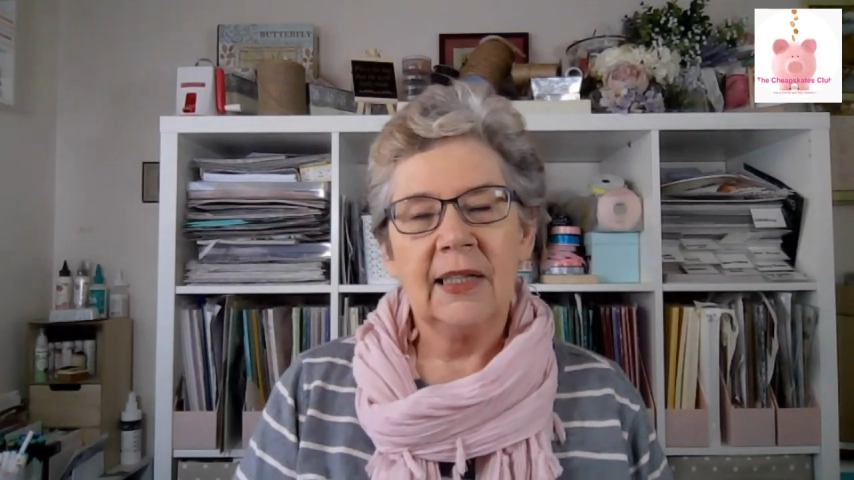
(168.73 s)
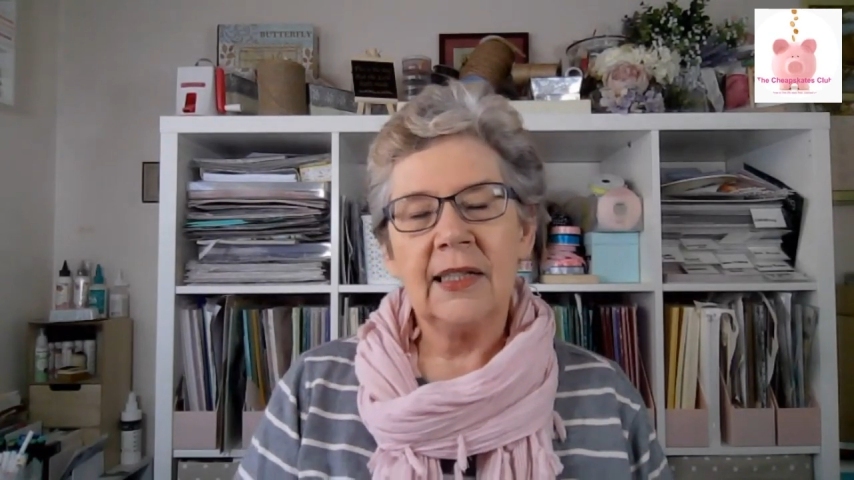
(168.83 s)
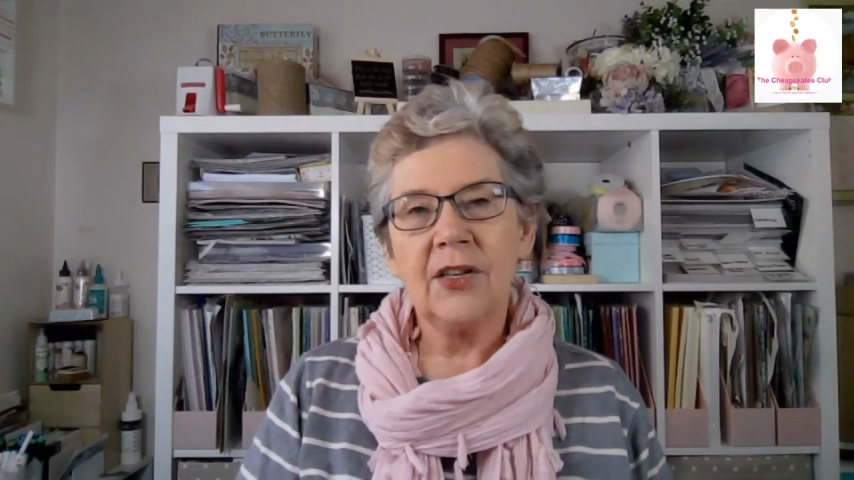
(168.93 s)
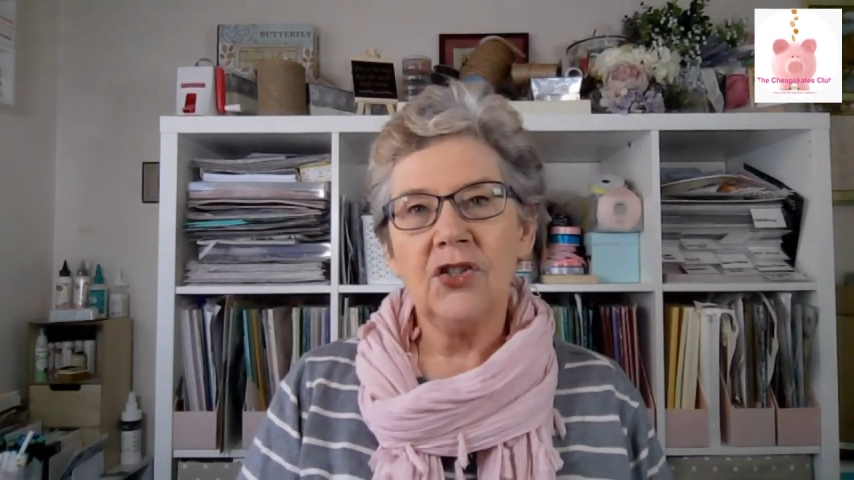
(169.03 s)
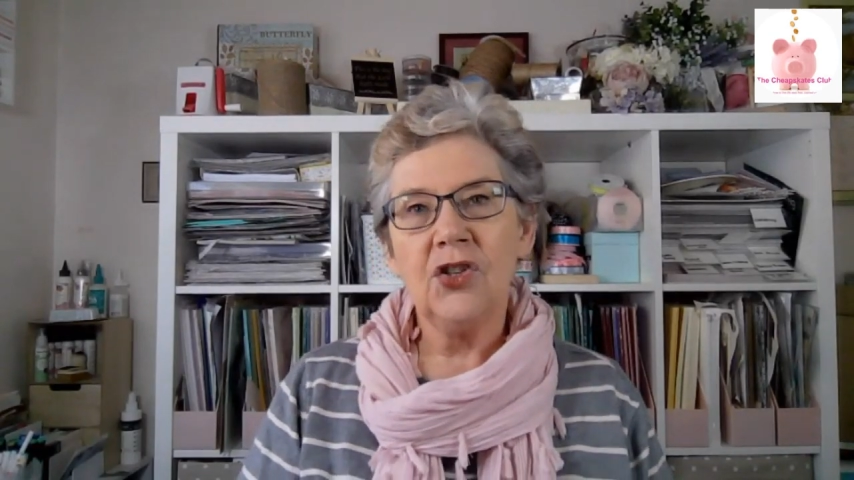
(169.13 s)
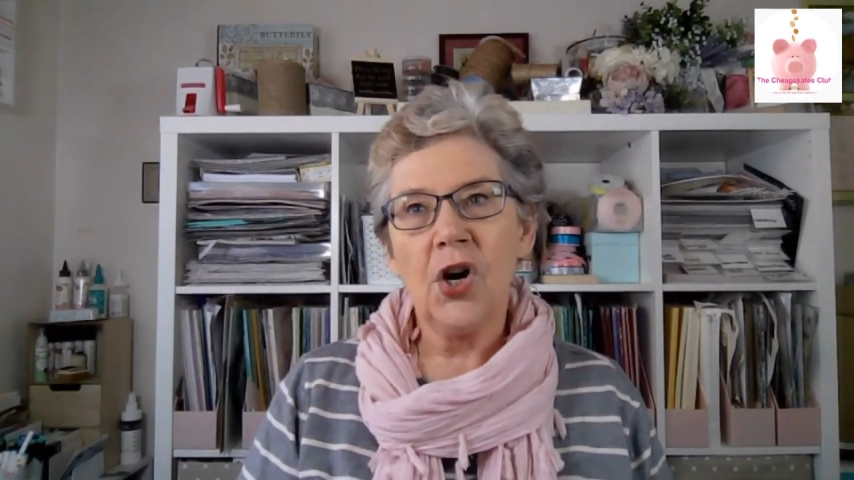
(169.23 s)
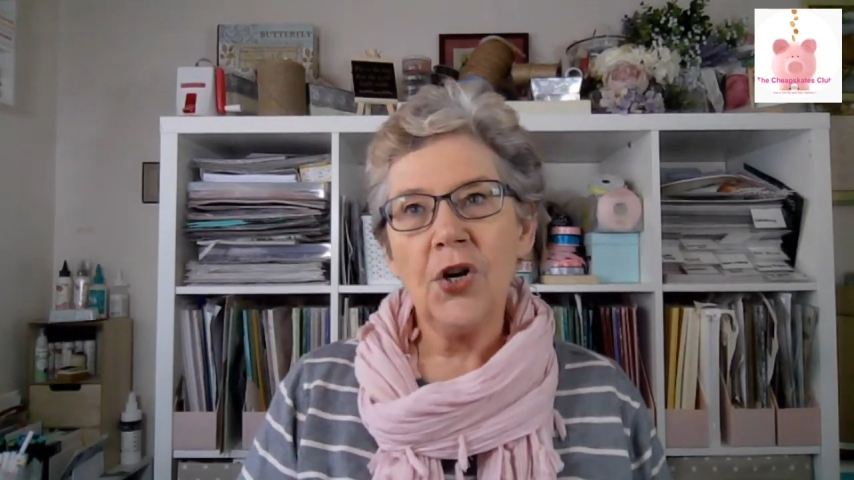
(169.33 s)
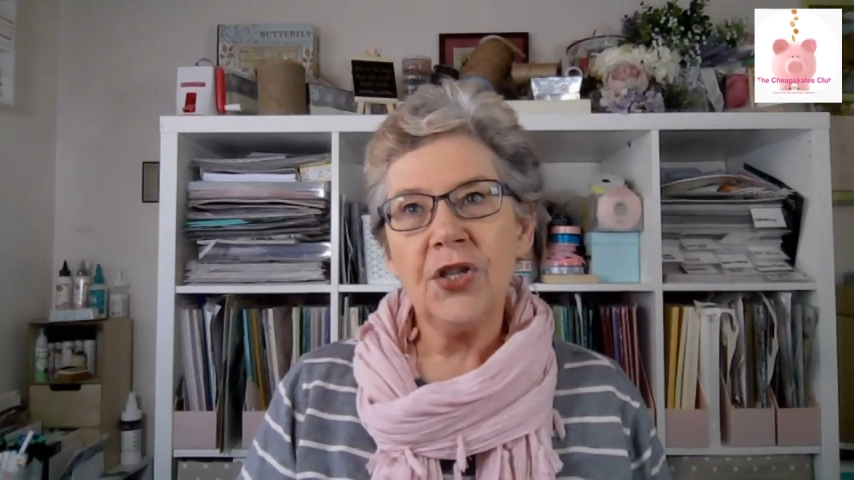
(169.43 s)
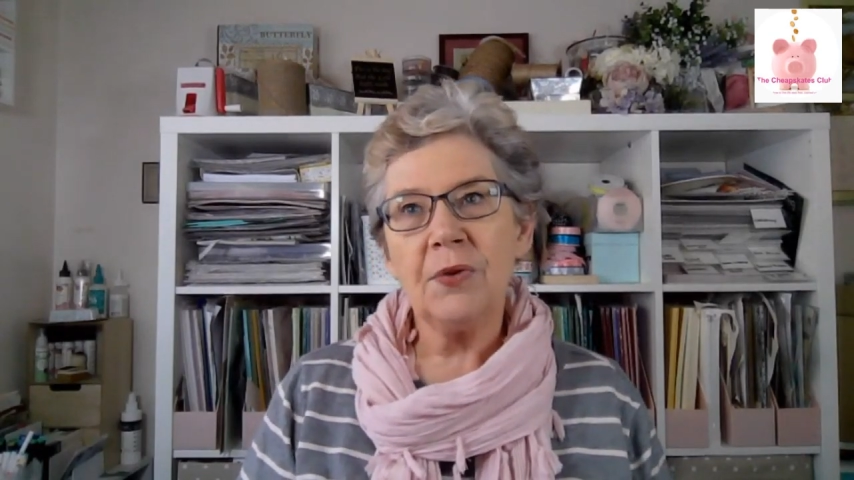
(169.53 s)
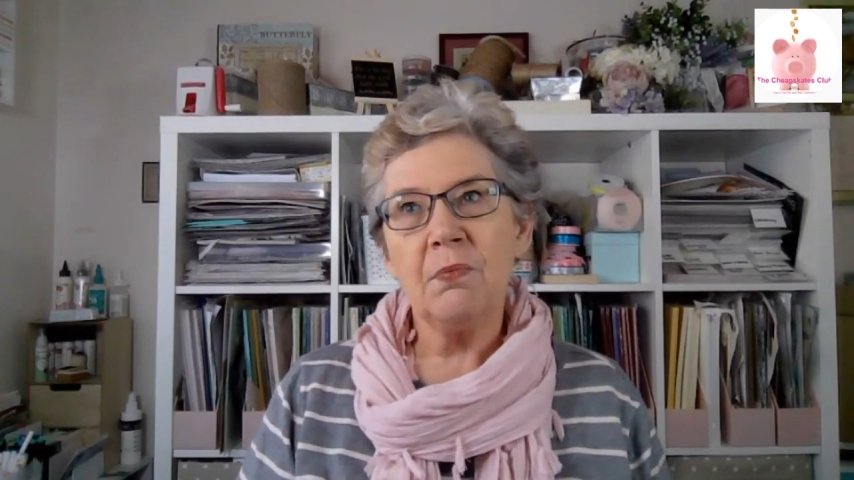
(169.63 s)
Now, you
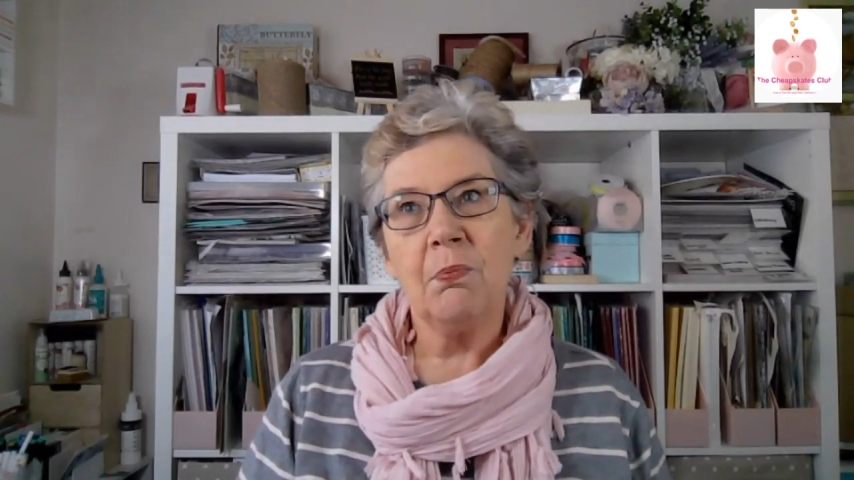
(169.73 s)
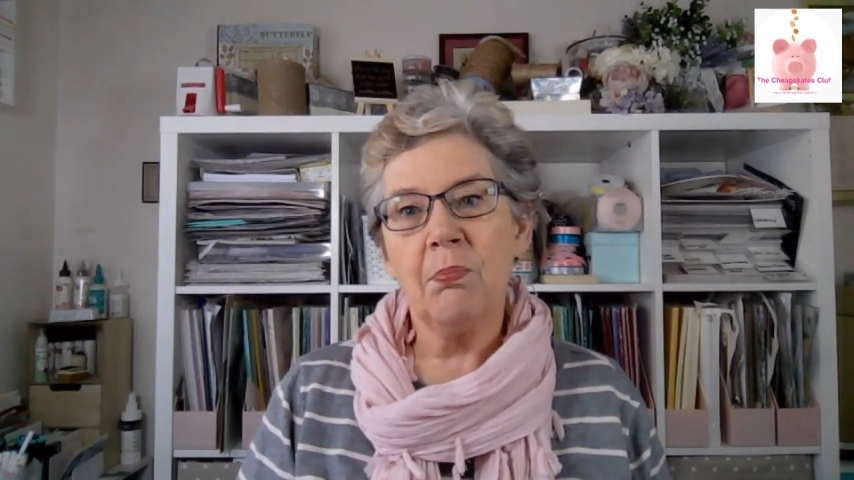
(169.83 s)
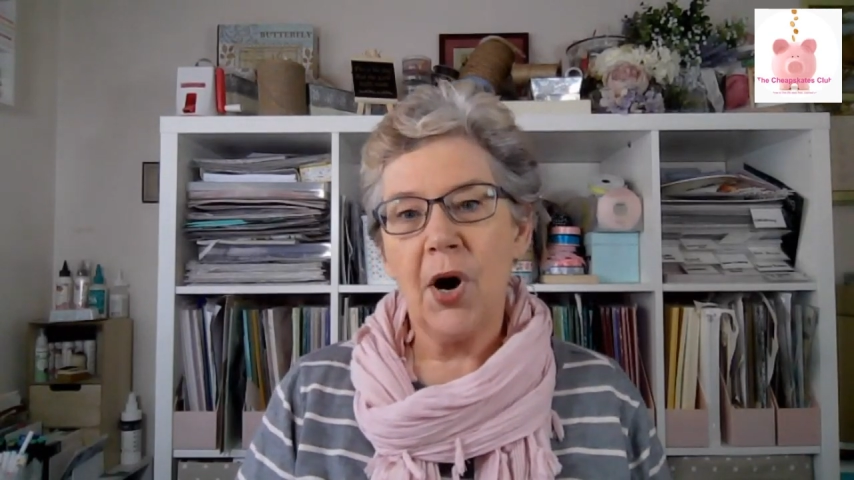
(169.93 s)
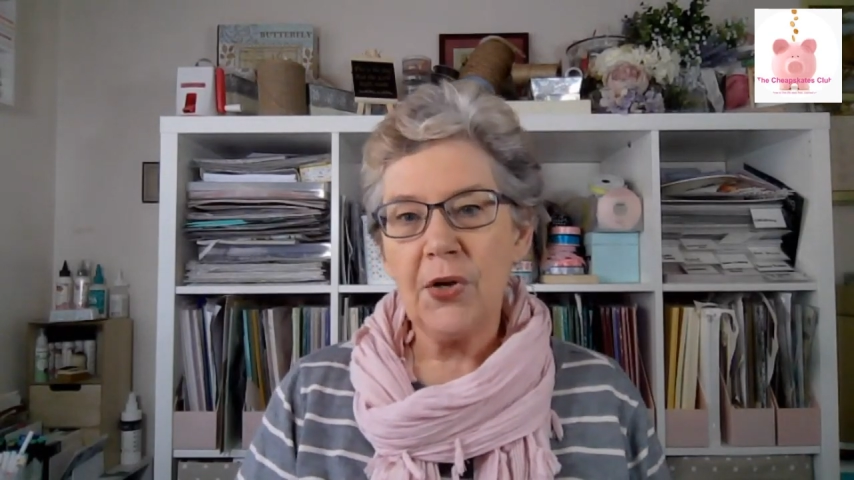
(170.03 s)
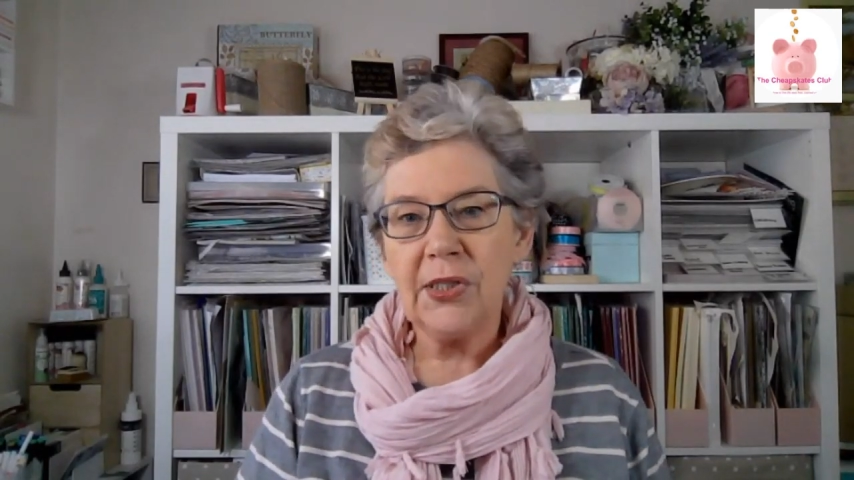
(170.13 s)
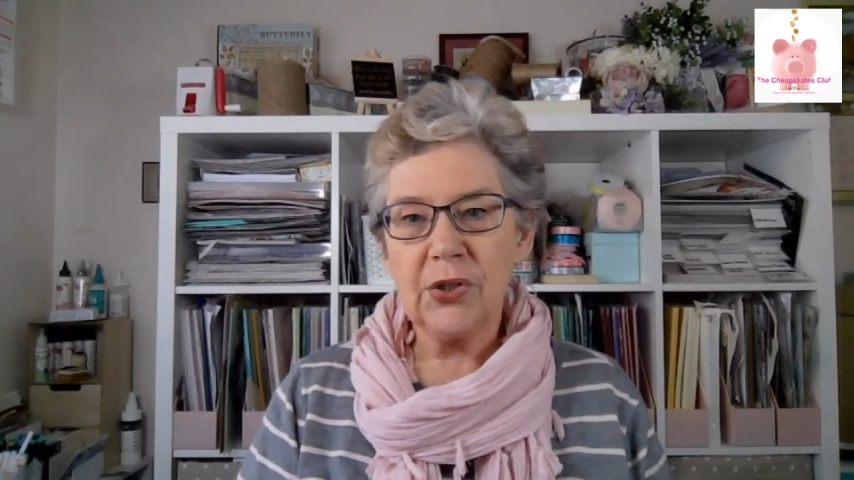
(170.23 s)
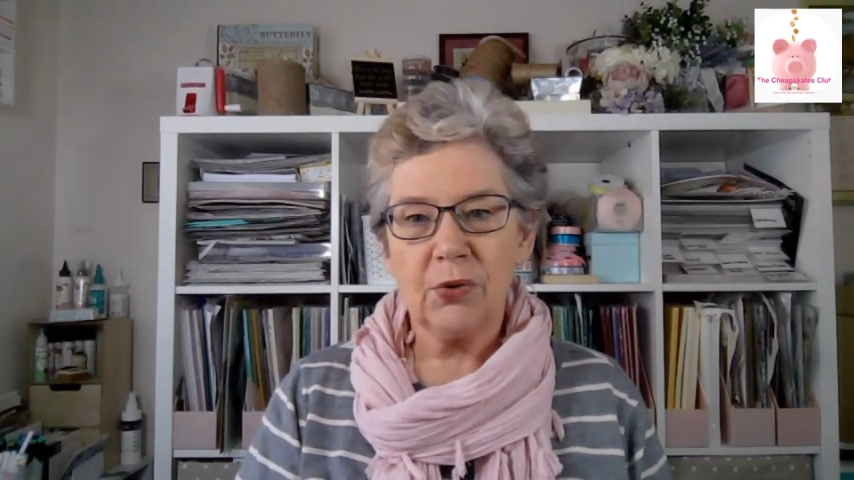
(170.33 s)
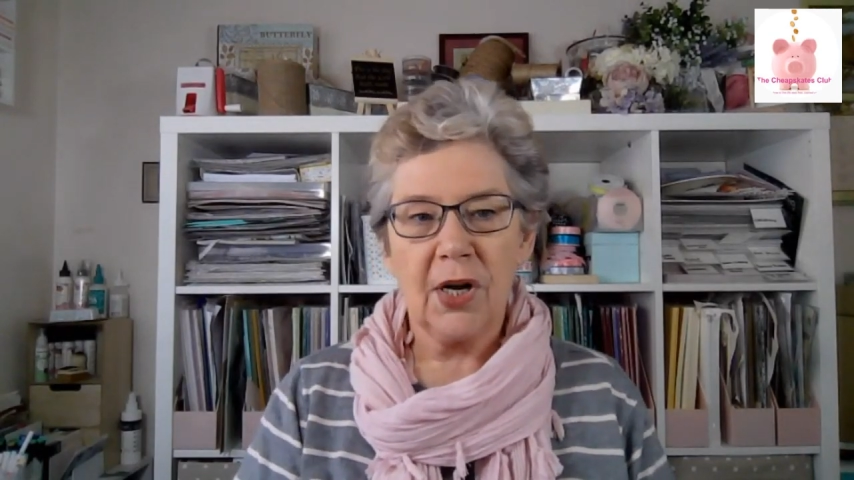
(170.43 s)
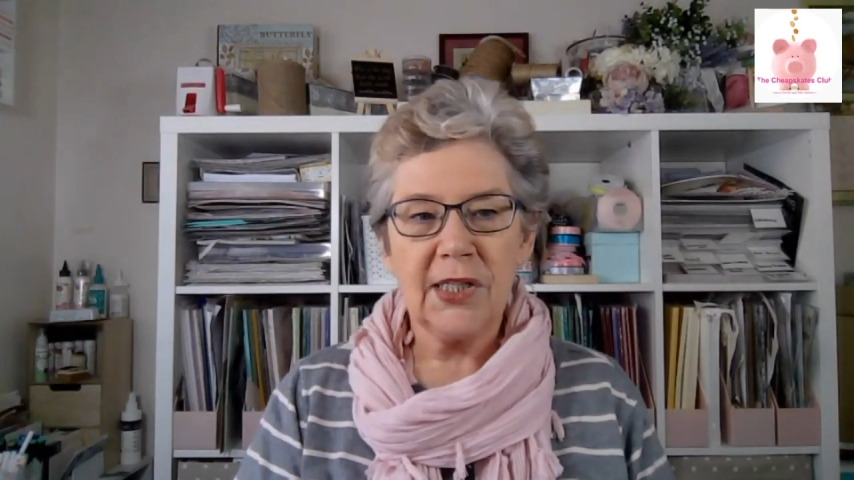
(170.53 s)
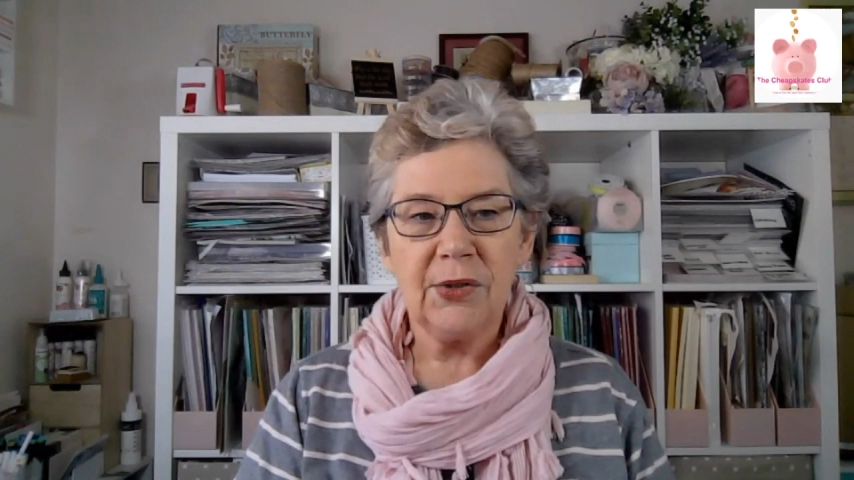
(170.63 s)
know that most
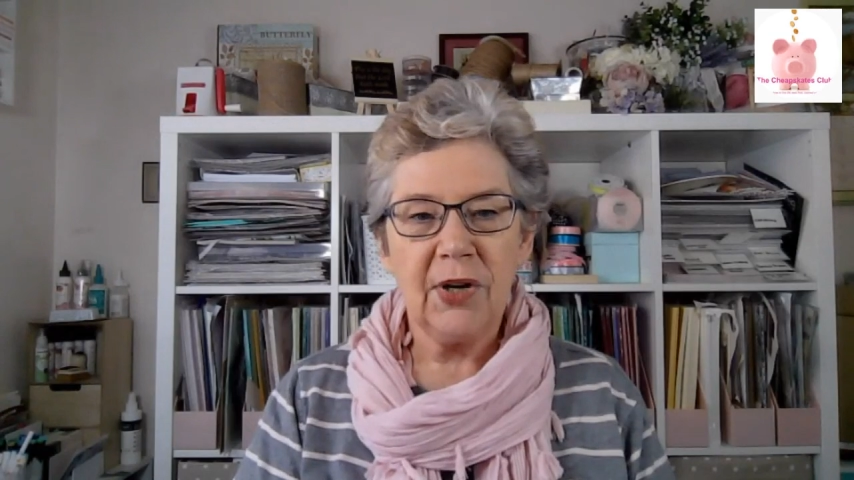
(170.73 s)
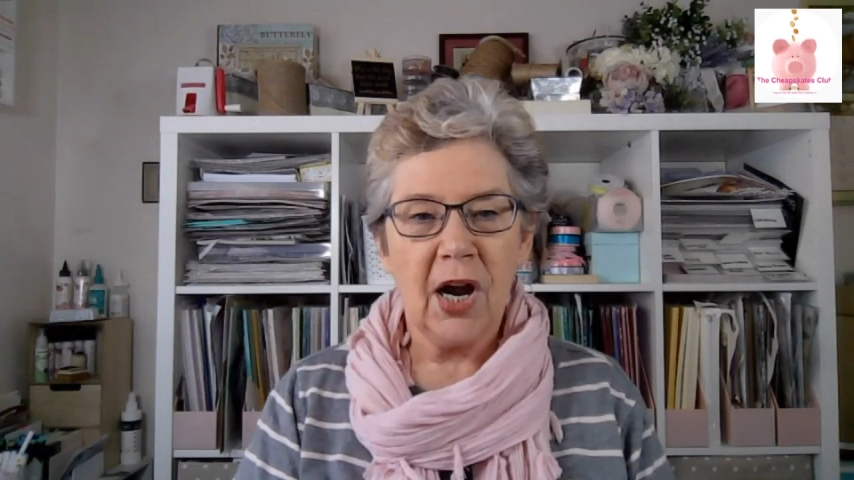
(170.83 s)
grocery